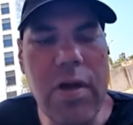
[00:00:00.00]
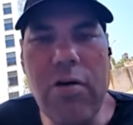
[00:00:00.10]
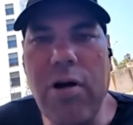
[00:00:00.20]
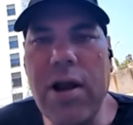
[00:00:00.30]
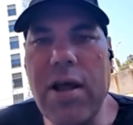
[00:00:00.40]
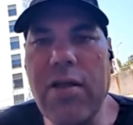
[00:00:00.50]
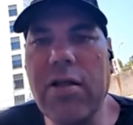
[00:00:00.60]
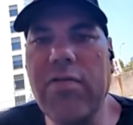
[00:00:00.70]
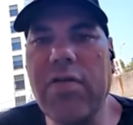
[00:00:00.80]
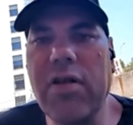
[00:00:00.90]
Ukrainian
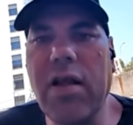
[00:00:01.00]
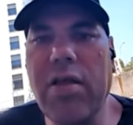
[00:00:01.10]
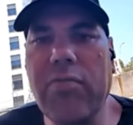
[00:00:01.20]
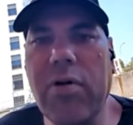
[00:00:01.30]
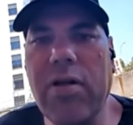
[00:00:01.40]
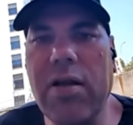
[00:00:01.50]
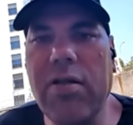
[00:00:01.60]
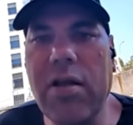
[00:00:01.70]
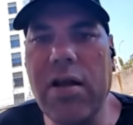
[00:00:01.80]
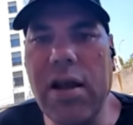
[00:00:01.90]
that lives
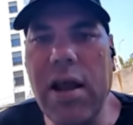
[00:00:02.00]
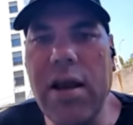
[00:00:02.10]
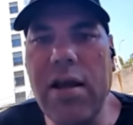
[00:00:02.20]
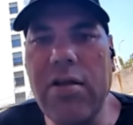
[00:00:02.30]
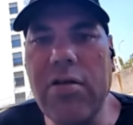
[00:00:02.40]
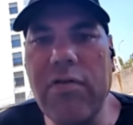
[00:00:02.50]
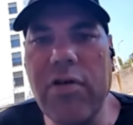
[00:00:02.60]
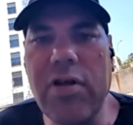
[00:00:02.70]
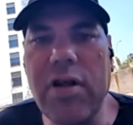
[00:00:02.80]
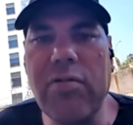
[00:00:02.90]
that's in a Canadian
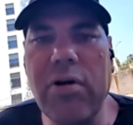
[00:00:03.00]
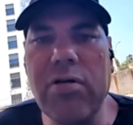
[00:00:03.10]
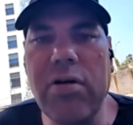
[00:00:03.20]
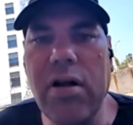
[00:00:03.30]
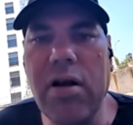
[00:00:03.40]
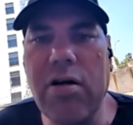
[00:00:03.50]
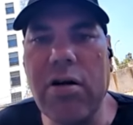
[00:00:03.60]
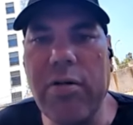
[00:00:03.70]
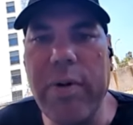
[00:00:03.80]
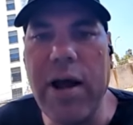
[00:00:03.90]
university, wrote an
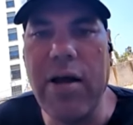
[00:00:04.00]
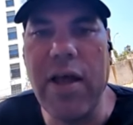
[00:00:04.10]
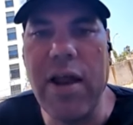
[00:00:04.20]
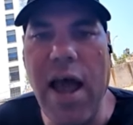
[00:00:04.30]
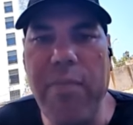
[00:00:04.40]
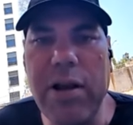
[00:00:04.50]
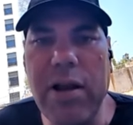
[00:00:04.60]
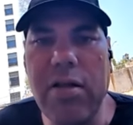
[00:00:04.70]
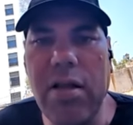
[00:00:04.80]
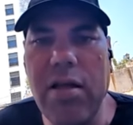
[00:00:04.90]
article about how that happened
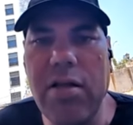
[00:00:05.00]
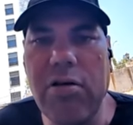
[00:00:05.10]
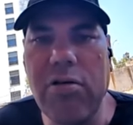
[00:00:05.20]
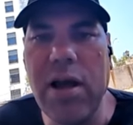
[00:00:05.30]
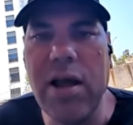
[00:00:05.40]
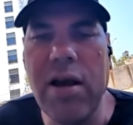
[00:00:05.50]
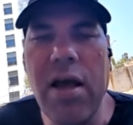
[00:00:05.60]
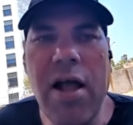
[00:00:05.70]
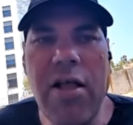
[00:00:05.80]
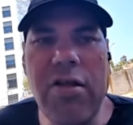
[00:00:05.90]
in Ukraine.
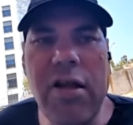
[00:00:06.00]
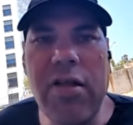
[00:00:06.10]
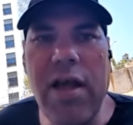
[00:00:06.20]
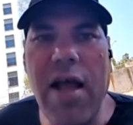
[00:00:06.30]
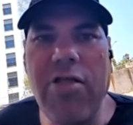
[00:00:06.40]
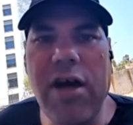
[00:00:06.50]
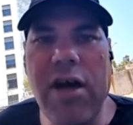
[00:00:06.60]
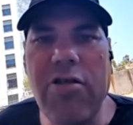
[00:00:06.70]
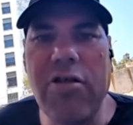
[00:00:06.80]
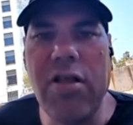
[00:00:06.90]
This says the
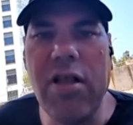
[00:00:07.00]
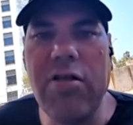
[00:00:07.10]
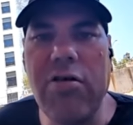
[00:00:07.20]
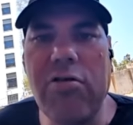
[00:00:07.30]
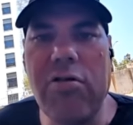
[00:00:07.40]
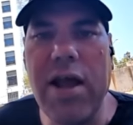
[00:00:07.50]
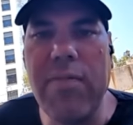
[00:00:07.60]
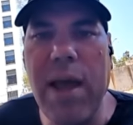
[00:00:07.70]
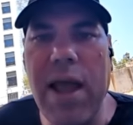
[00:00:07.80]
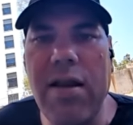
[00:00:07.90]
education in
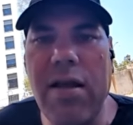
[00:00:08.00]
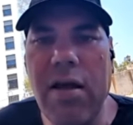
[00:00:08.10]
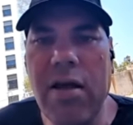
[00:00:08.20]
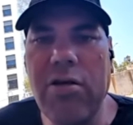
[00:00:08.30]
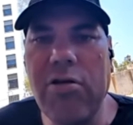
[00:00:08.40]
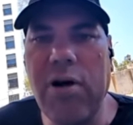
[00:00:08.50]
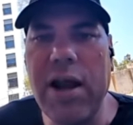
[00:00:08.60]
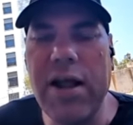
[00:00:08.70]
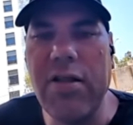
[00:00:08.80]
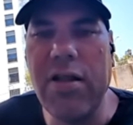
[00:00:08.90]
Ukraine made
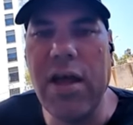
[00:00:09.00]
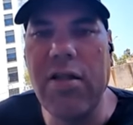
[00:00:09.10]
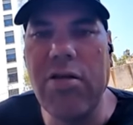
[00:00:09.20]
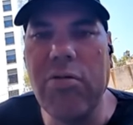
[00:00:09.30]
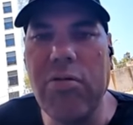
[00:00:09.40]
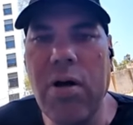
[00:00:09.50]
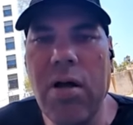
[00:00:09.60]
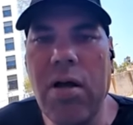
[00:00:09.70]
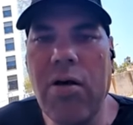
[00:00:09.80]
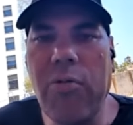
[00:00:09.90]
Ukrainians into
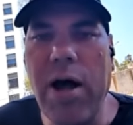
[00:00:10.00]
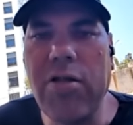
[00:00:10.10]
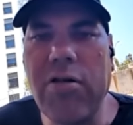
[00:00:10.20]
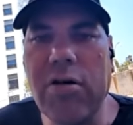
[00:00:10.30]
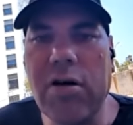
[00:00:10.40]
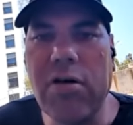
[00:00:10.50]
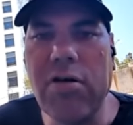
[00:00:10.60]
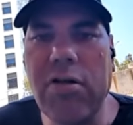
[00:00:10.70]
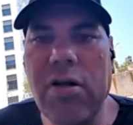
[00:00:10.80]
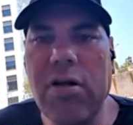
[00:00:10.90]

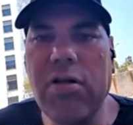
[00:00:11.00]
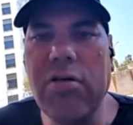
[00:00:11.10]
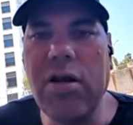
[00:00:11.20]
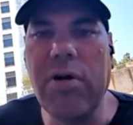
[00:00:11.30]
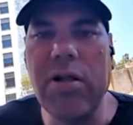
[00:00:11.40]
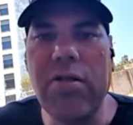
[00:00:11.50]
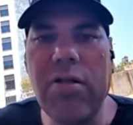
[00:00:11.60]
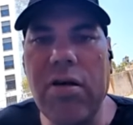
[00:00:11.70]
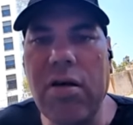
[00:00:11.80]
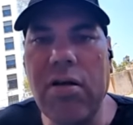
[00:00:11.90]
Westerners. Dugin wants
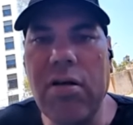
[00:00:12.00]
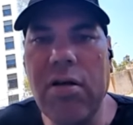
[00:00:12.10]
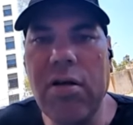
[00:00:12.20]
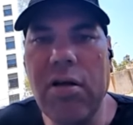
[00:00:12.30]
to